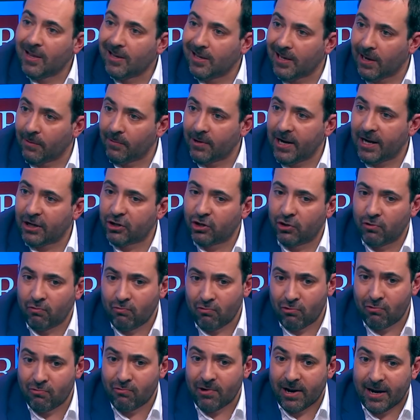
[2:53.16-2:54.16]
Now, National
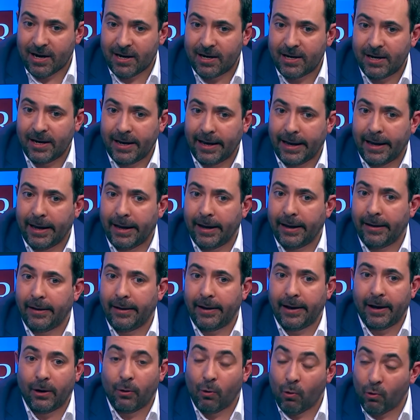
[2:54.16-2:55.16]
Grid
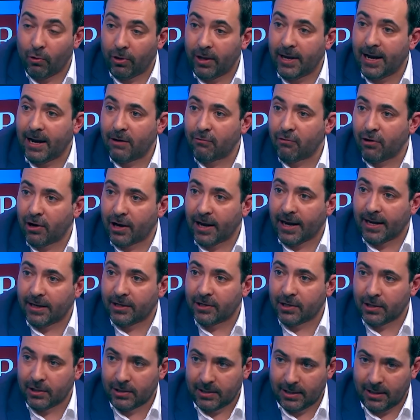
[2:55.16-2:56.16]
or the
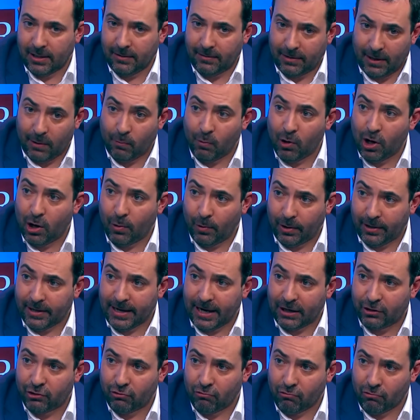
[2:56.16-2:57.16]
aggregators that work with
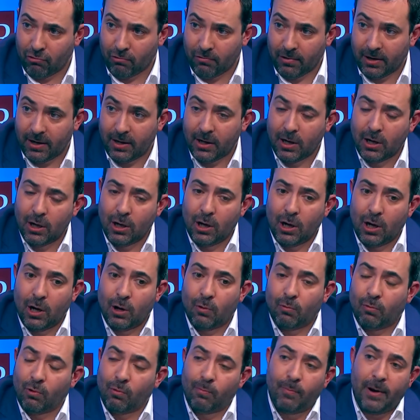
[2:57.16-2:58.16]
National Grid
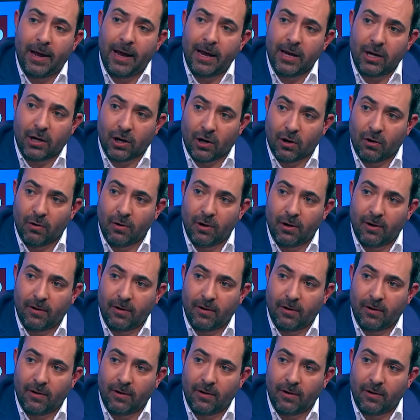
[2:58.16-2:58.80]
will pay you.